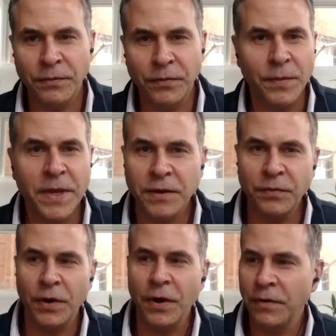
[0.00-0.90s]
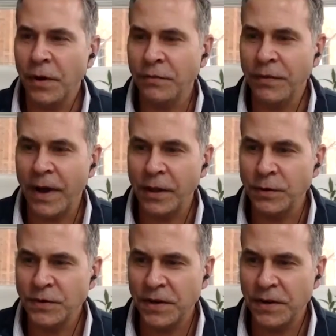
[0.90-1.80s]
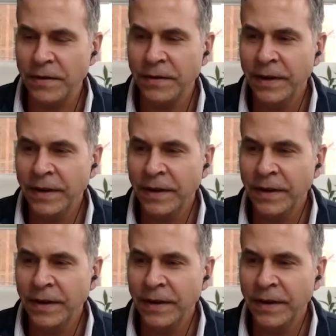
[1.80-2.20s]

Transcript: for me and for our, our followers here